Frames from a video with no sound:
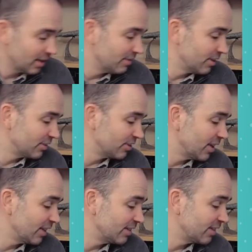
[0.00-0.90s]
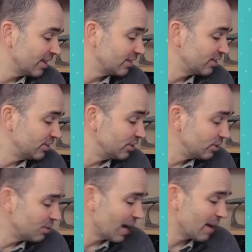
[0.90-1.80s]
Verse 9 says,
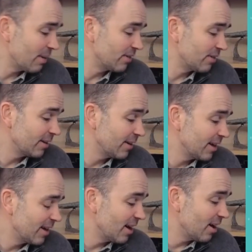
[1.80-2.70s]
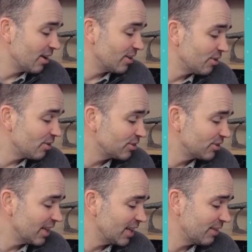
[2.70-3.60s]
"You, however, are
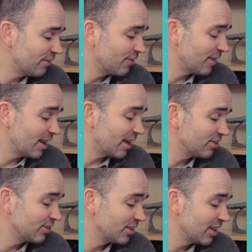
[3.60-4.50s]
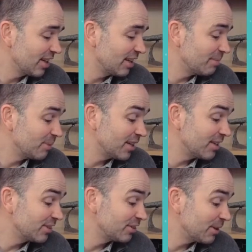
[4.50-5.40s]
not in the flesh, but
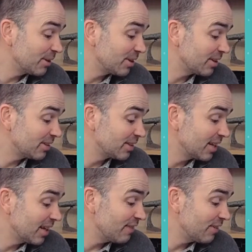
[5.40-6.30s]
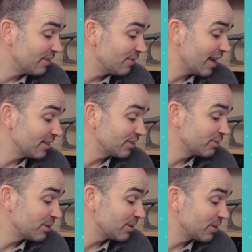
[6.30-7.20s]
in the Spirit, if in fact the
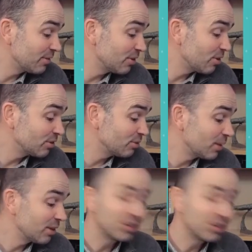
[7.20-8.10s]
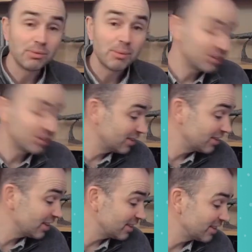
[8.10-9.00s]
Spirit of God dwells in you." We might say,
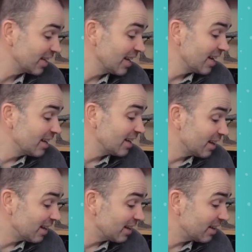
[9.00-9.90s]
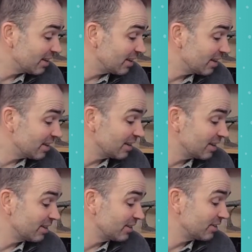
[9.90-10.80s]
since
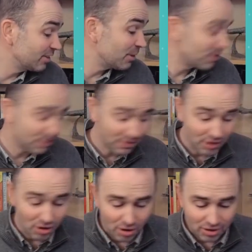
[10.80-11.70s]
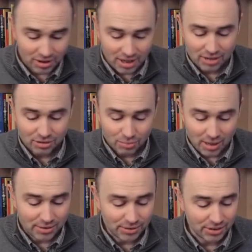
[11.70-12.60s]
the Spirit of God
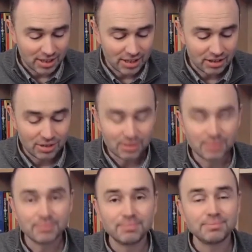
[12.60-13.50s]
dwells in you.